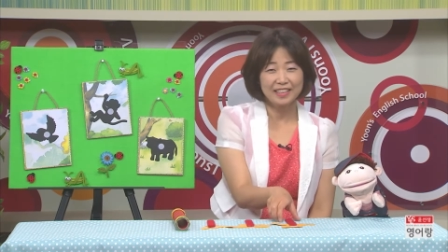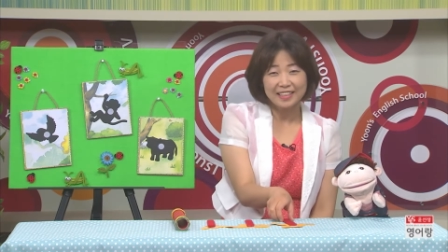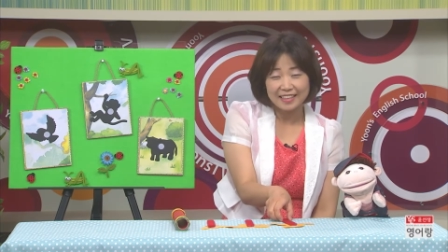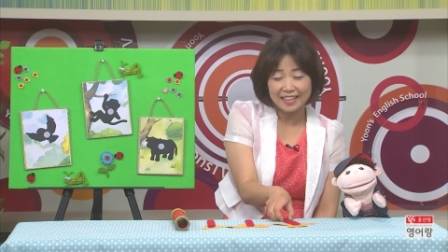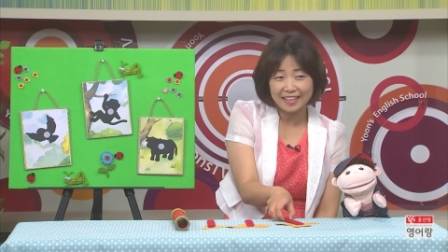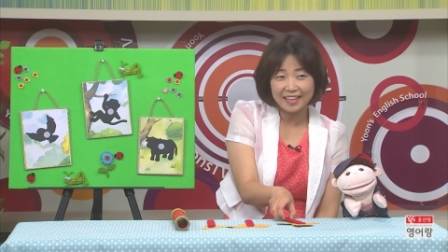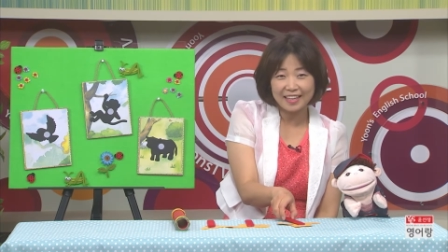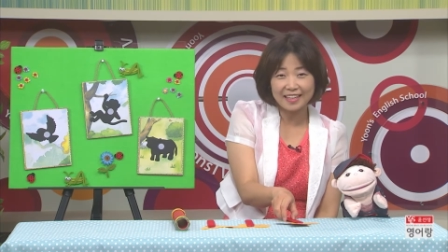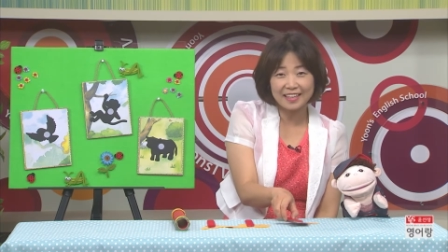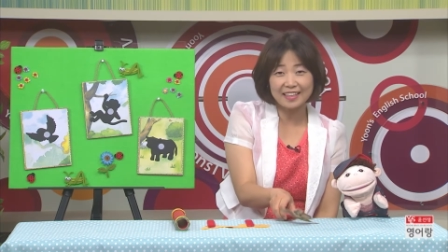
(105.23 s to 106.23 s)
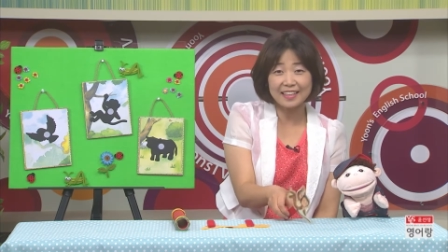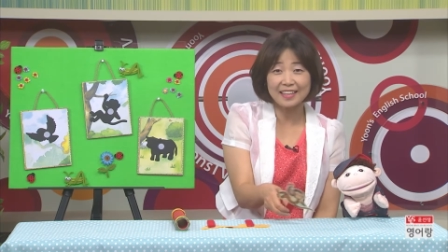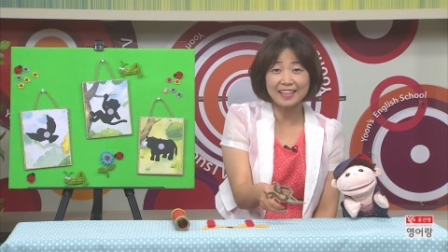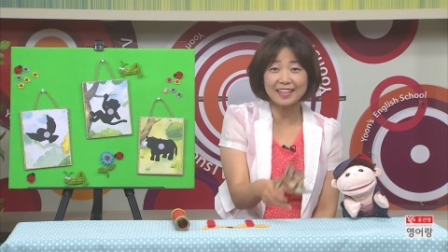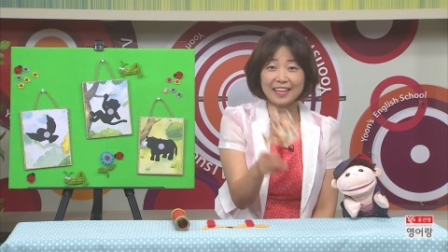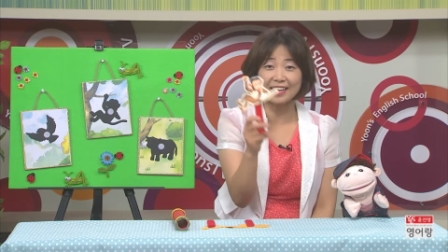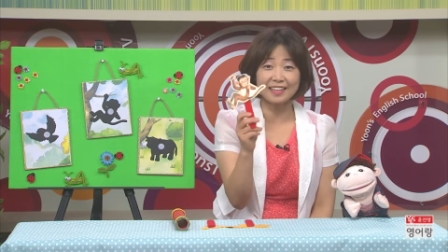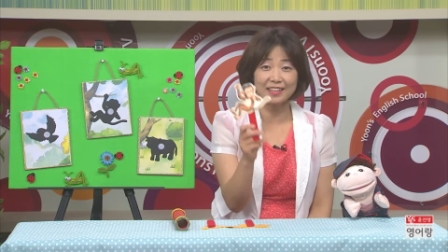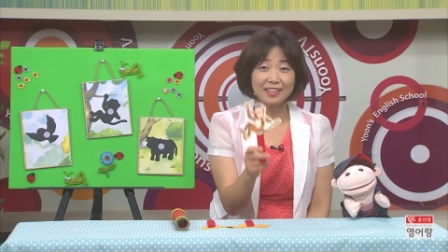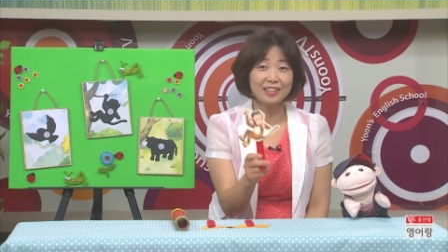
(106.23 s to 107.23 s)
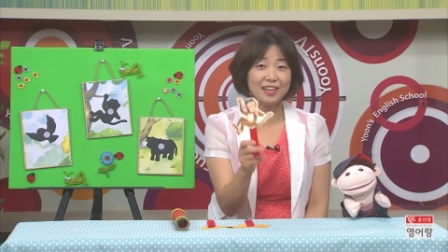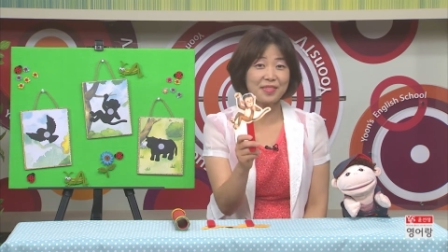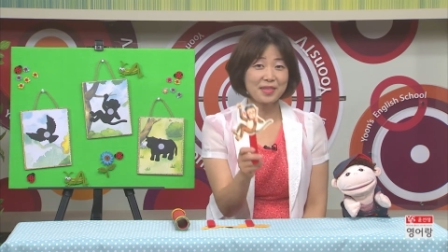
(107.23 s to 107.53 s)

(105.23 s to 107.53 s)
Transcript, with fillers: Kick, kick, kick, kick, kick. Look at